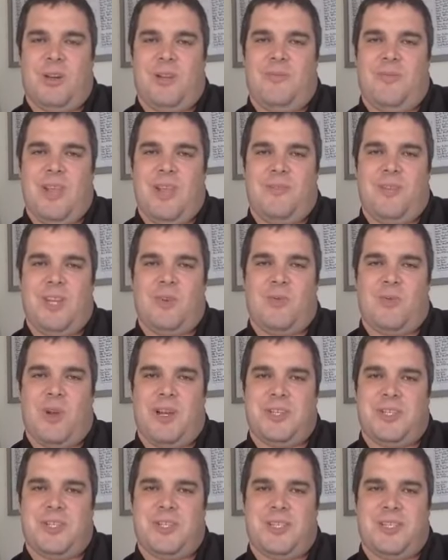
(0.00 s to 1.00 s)
But if you have any
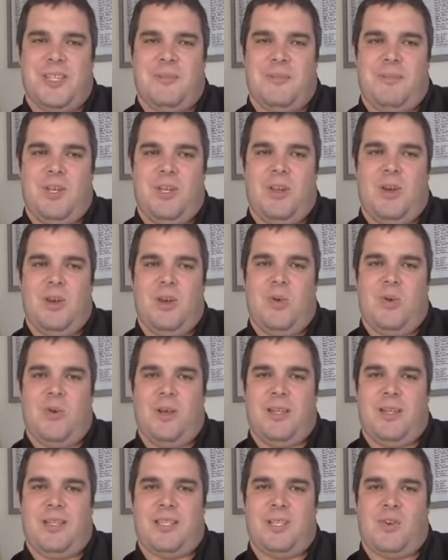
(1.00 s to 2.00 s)
questions, let me
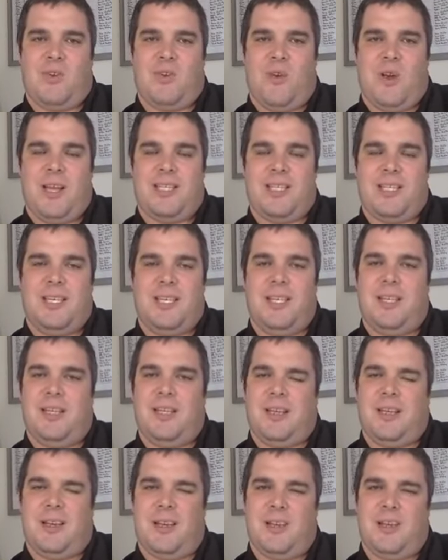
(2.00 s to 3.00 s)
know. It's
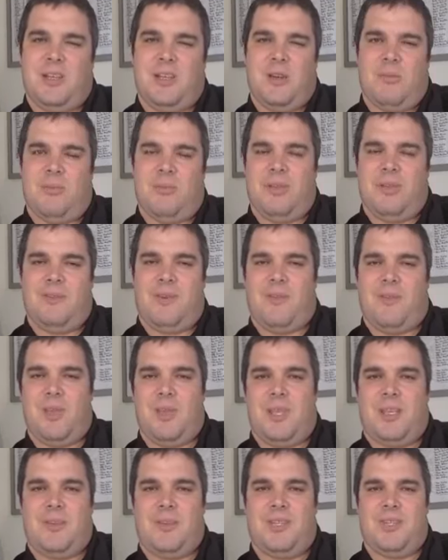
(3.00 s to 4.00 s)
crazy. Don't believe
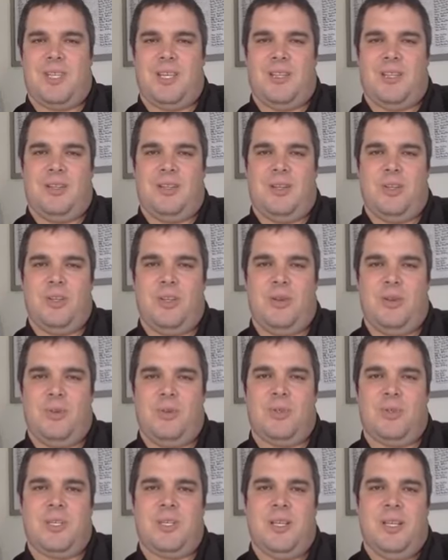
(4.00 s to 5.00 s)
everything you see on the
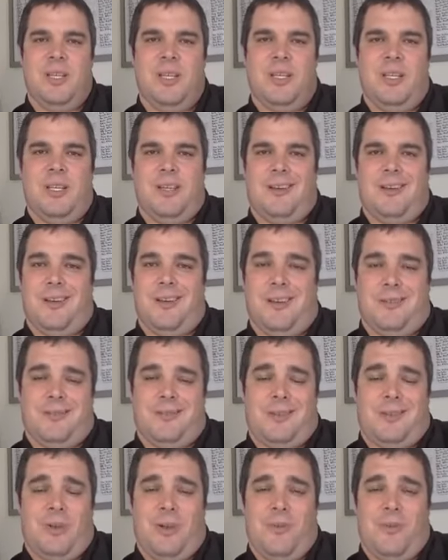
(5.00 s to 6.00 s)
news.
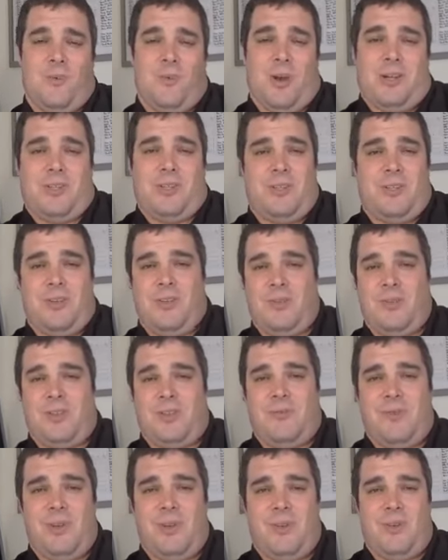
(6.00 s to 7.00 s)
Don't even watch the
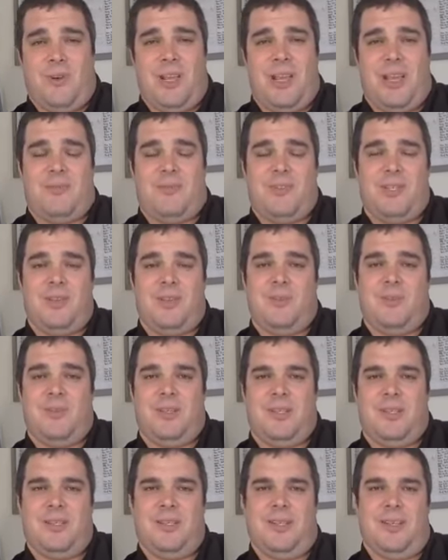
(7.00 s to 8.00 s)
news if you don't have to.